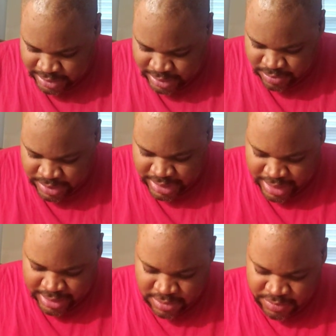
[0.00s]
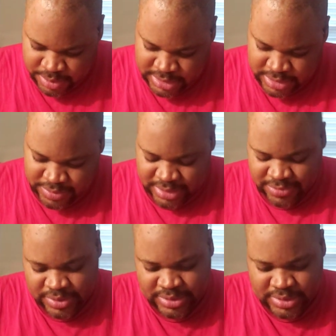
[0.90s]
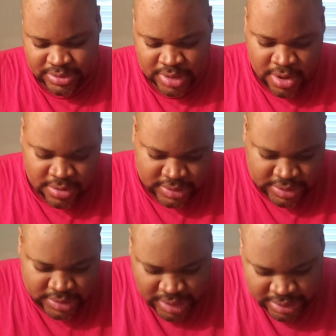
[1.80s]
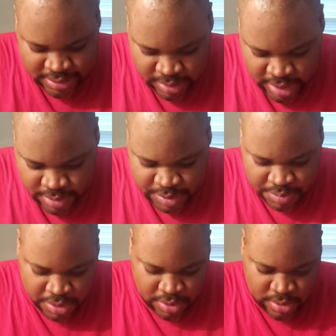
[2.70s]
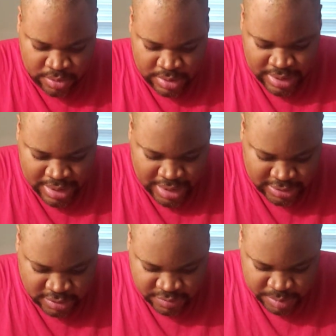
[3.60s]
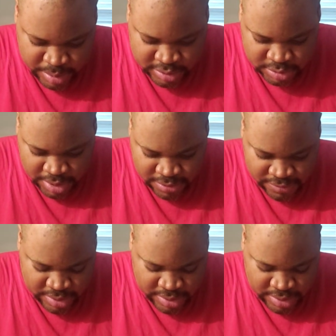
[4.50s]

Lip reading: Week 8, November 10th, 1956. So let's look at the AP poll as of November 12th.